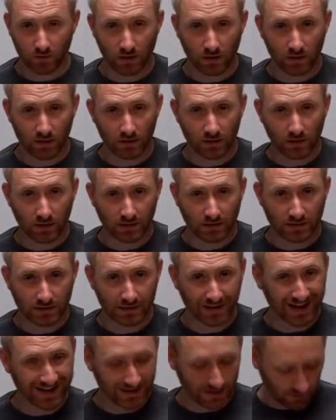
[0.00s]
the
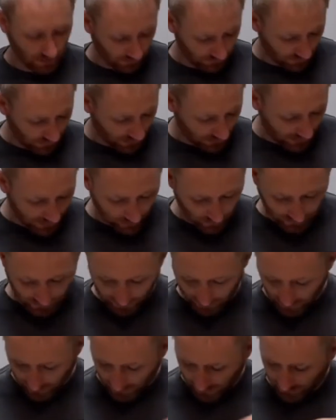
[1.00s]
nice little flat cables
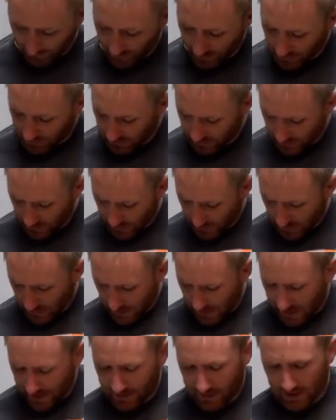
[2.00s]
that they give you.
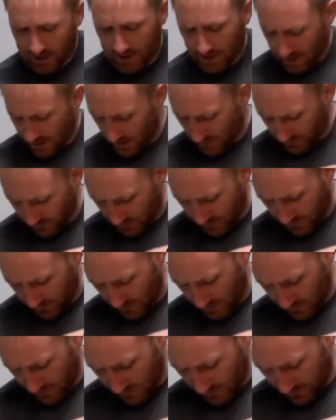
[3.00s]
And then they also give
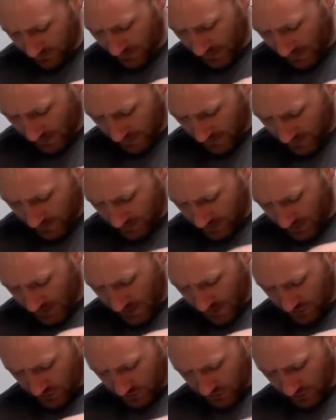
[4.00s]
you a little
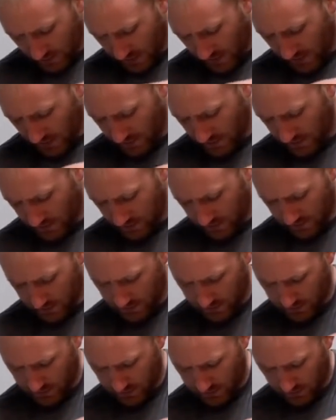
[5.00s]
documentation guide,
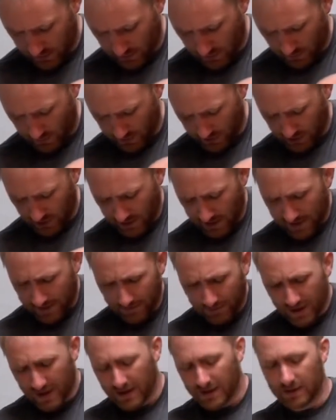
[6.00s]
which
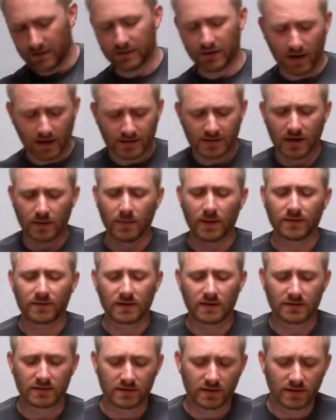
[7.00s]
the nice thing about
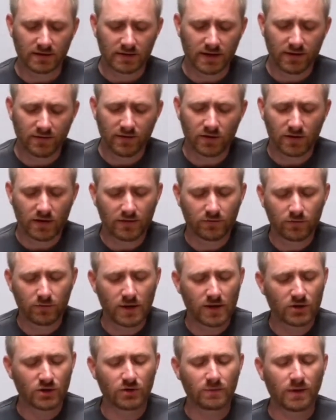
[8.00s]
this, it does give you
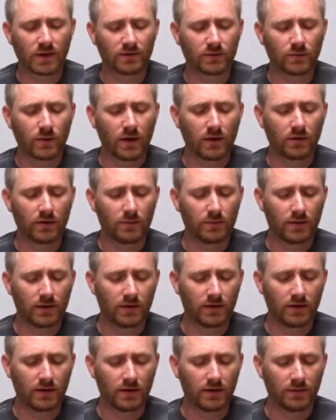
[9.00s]
information about the router,
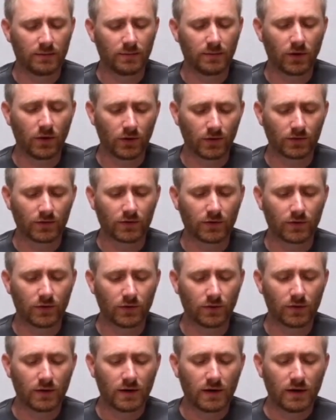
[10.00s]
but
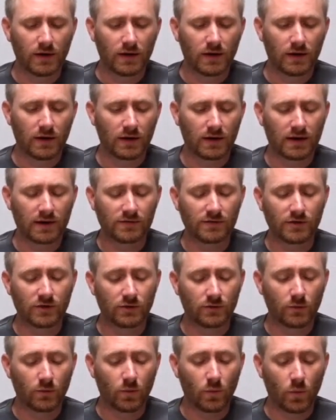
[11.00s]
also gives
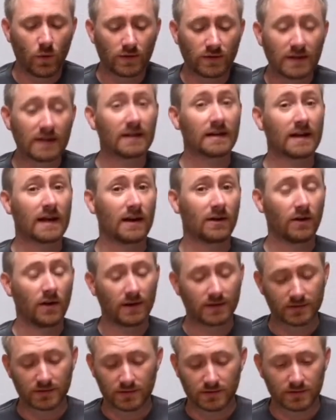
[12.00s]
you what the indicator
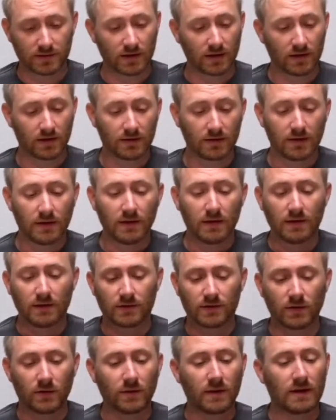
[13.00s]
lights say.
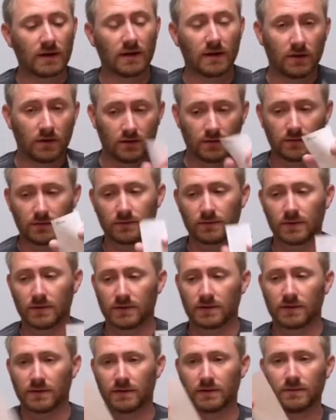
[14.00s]
So in here,
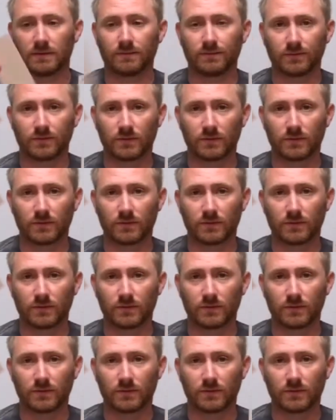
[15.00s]
there's a little,